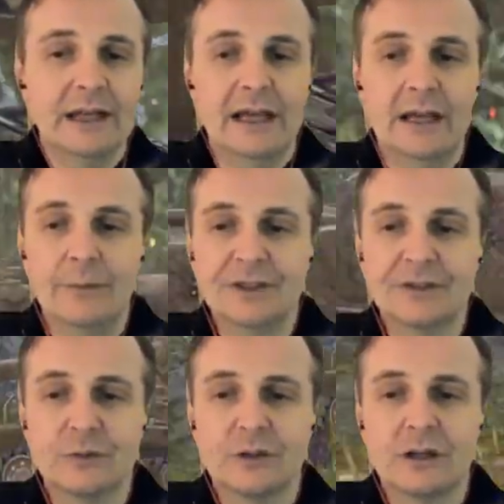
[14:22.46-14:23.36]
his
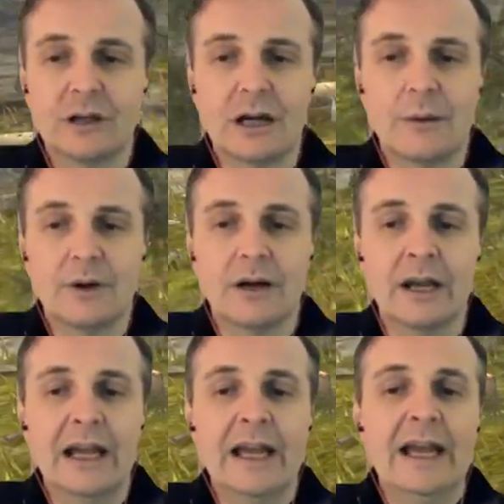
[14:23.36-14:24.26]
frontal armor,
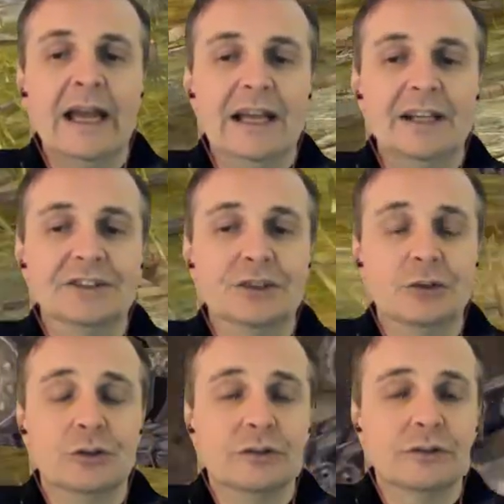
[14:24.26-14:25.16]
his
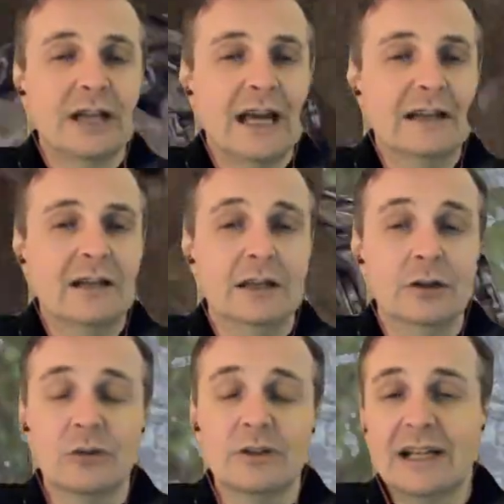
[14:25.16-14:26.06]
gun handling,
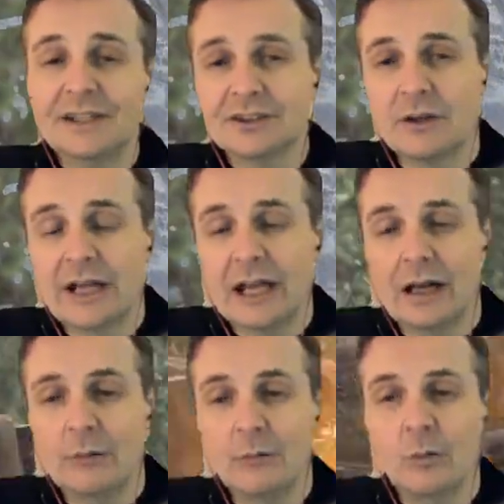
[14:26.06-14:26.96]
none of that is going to
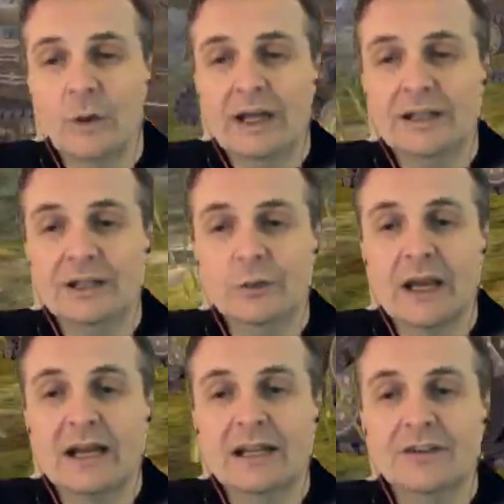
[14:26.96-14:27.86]
help when you
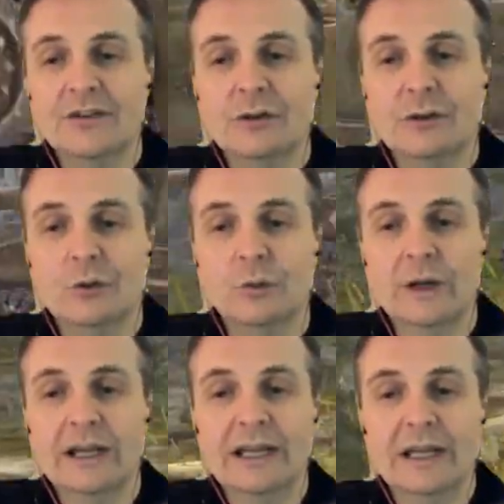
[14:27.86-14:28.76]
get into
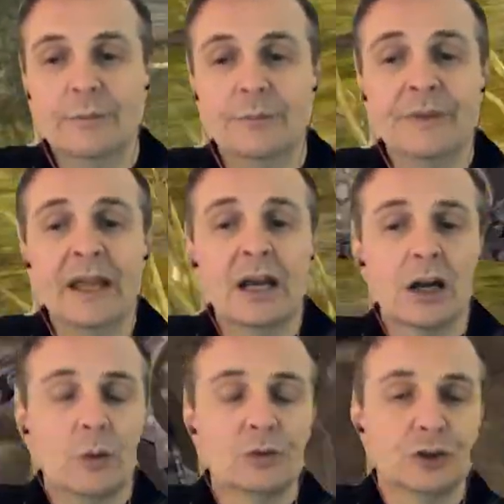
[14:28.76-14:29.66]
him
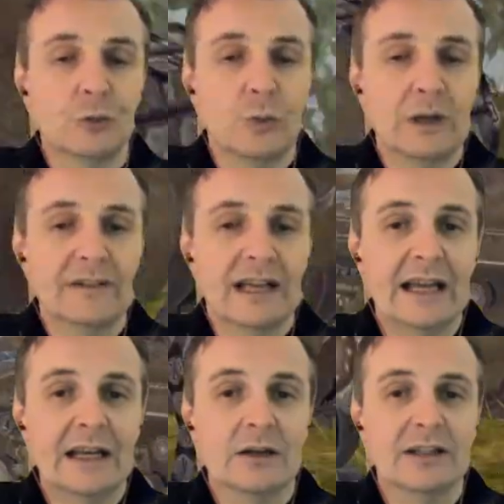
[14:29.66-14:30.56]
close up with a
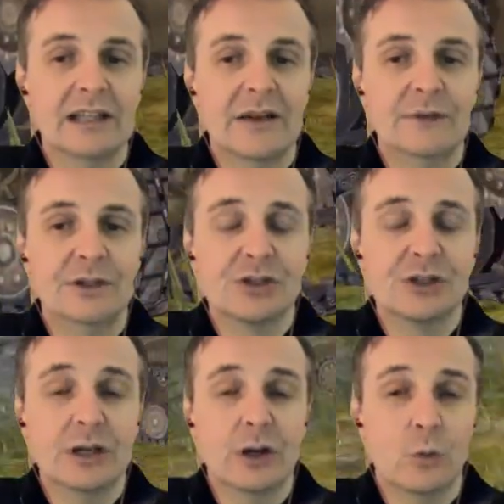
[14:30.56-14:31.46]
tank like the
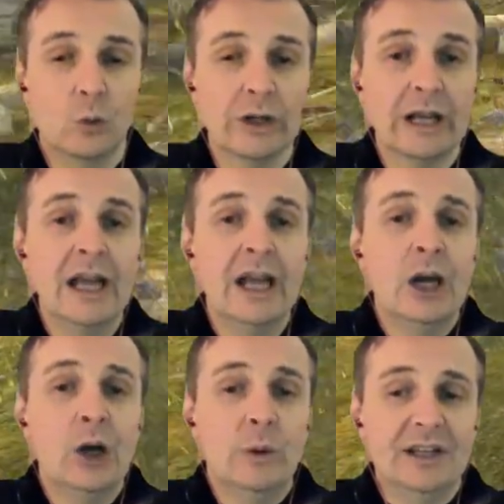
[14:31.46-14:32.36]
FE301
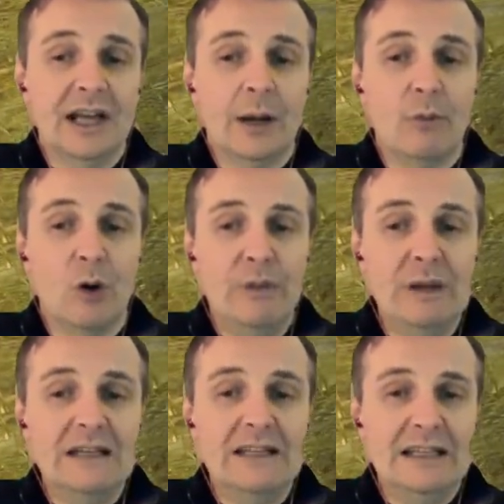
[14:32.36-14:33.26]
with that
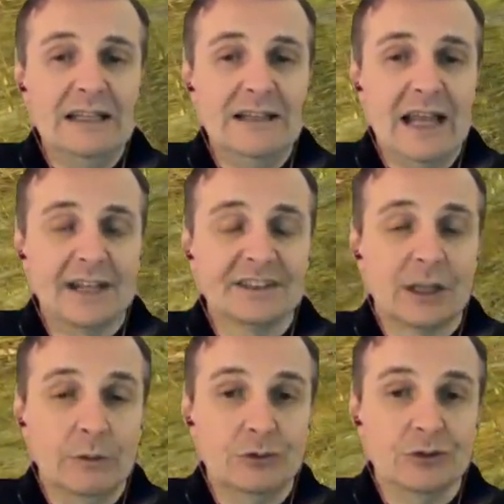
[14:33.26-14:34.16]
mobility index that
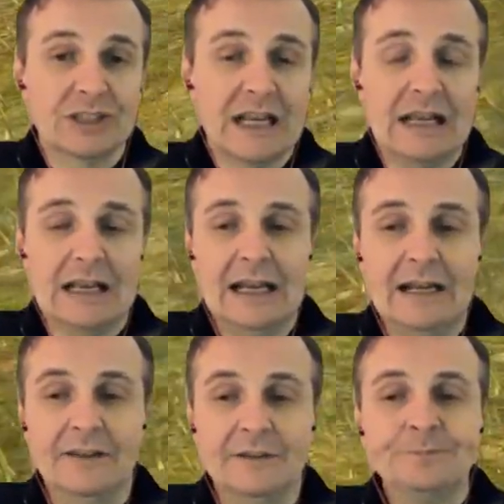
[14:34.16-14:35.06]
we've just
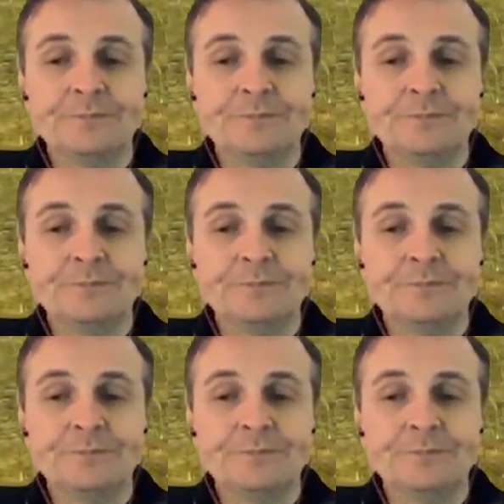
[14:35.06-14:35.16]
calculated.